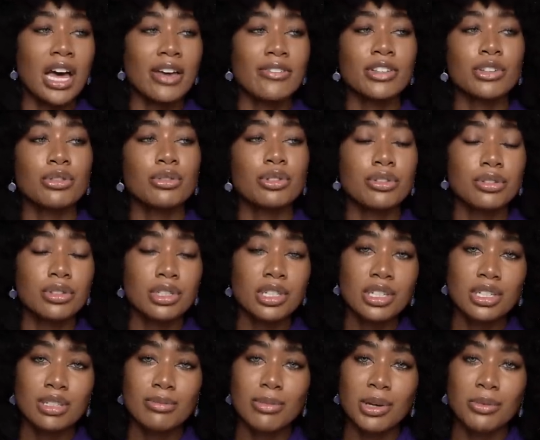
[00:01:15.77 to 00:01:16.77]
I've introduced it
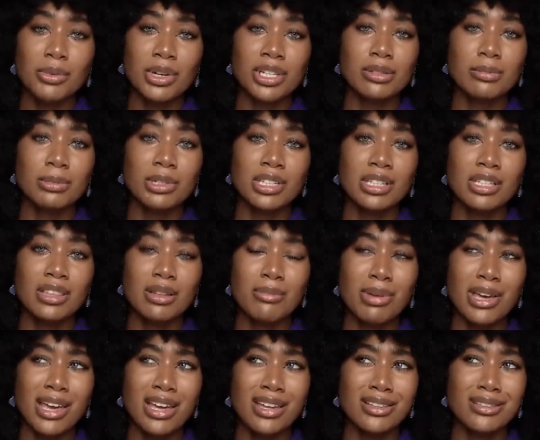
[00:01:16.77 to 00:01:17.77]
into my regimen in the
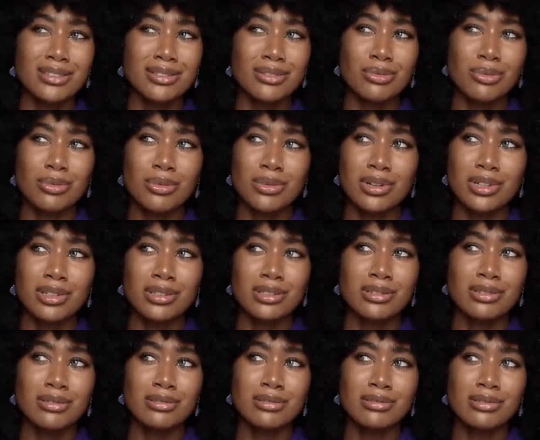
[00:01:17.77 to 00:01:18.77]
past
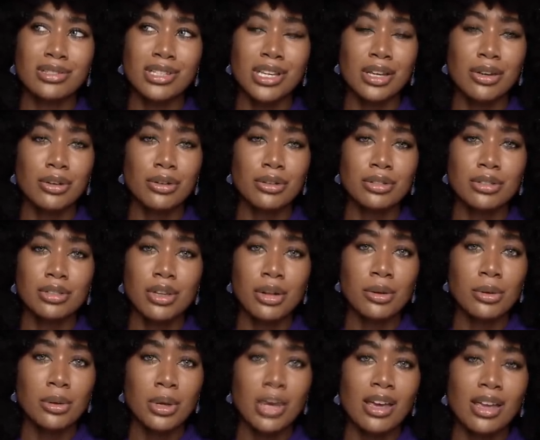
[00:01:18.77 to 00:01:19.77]
1 year or
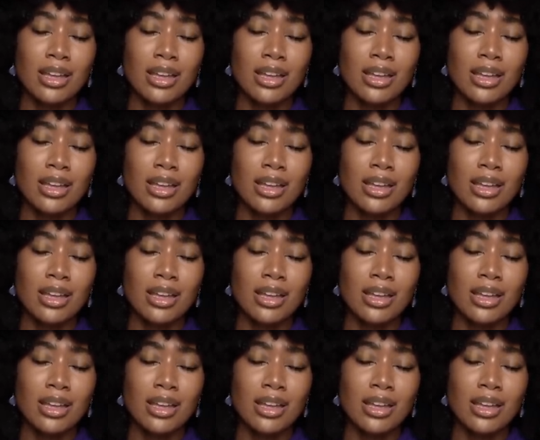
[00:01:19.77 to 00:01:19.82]
so,